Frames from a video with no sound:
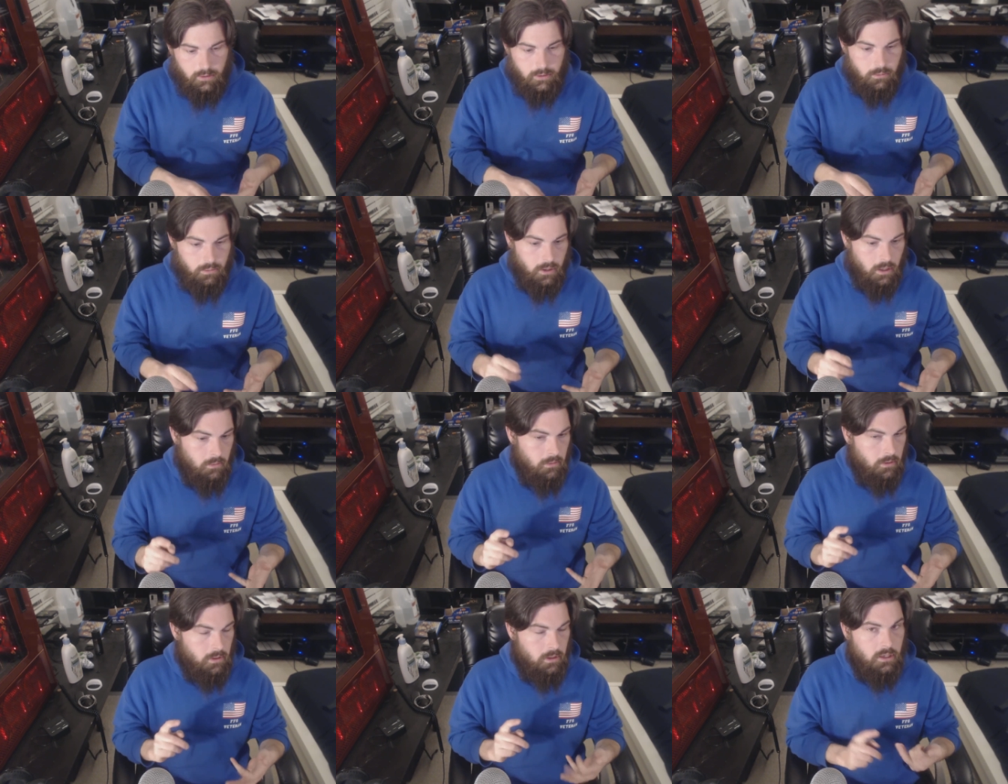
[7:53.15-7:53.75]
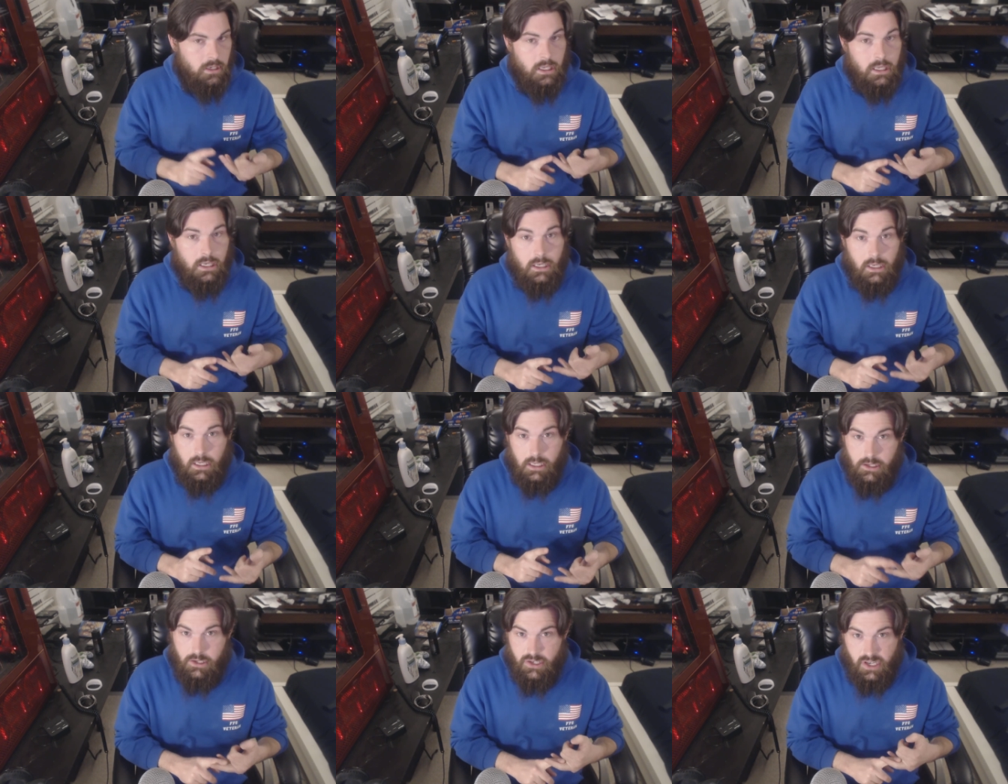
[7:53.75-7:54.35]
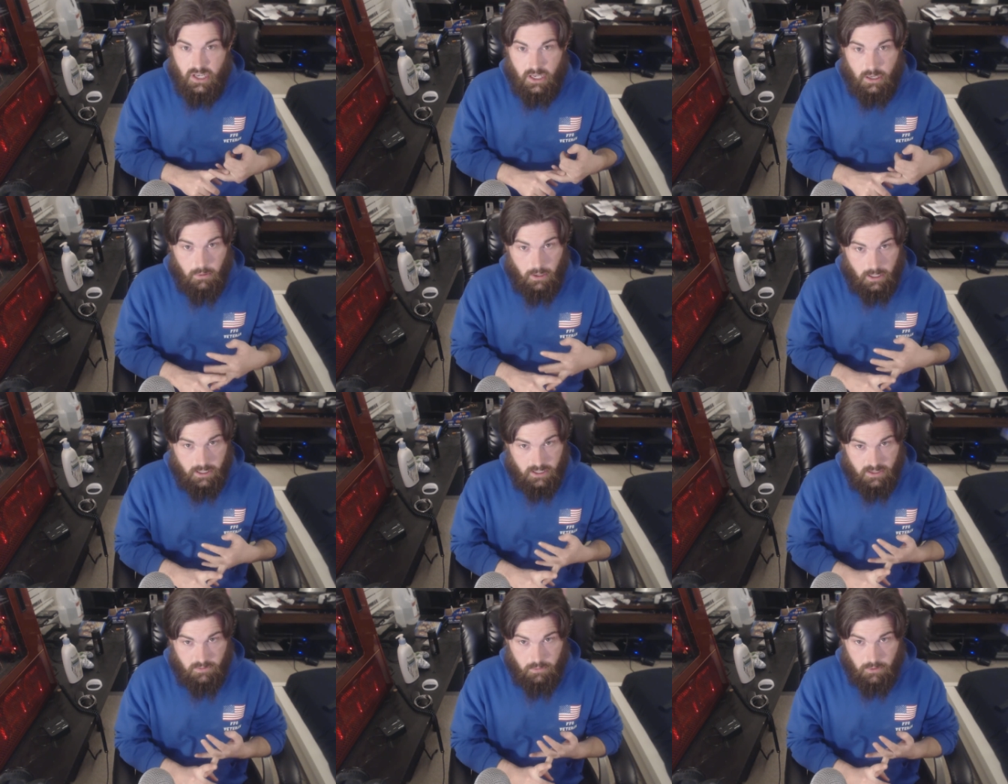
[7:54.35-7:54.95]
You're probably going to need an
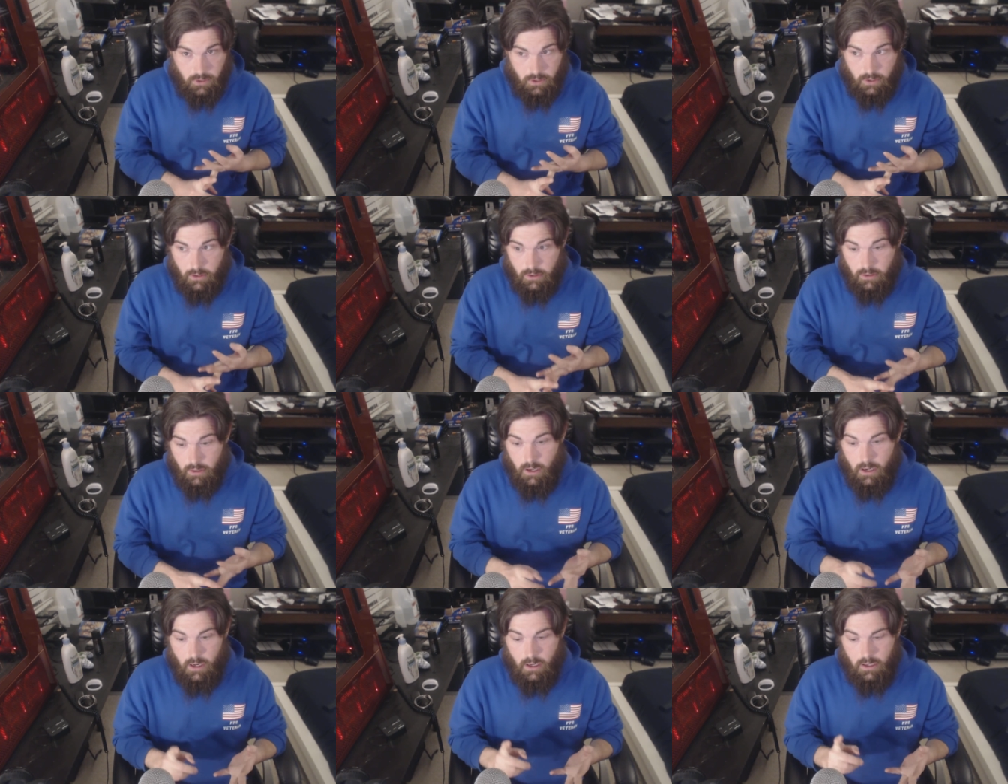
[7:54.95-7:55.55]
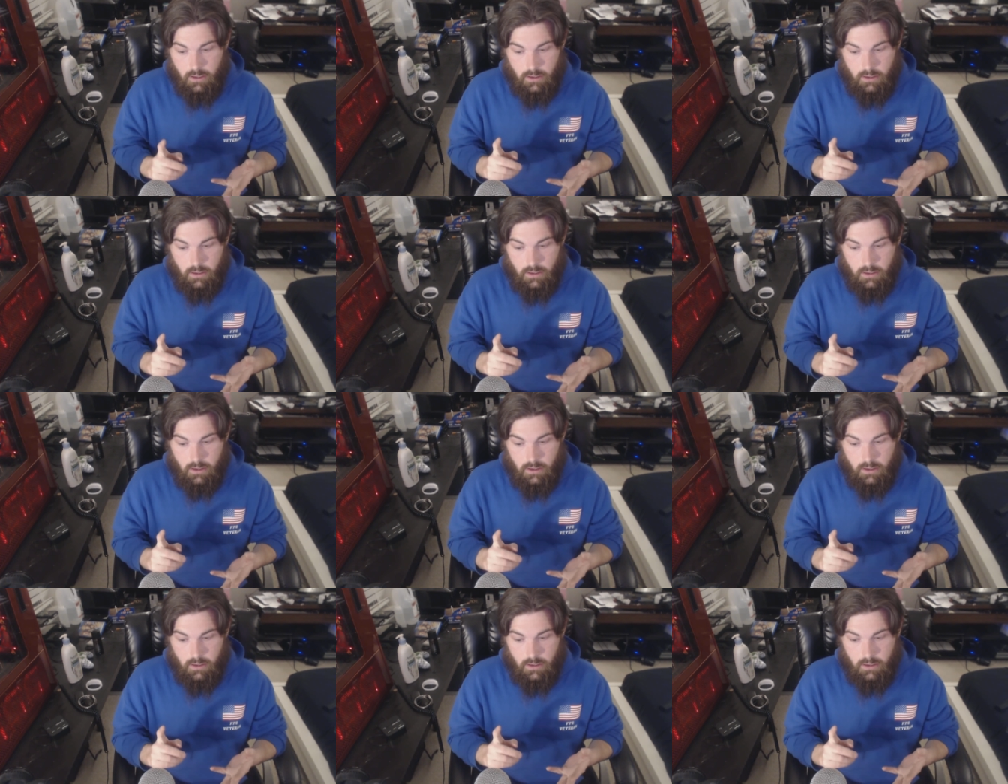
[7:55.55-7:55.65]
HDMI splitter.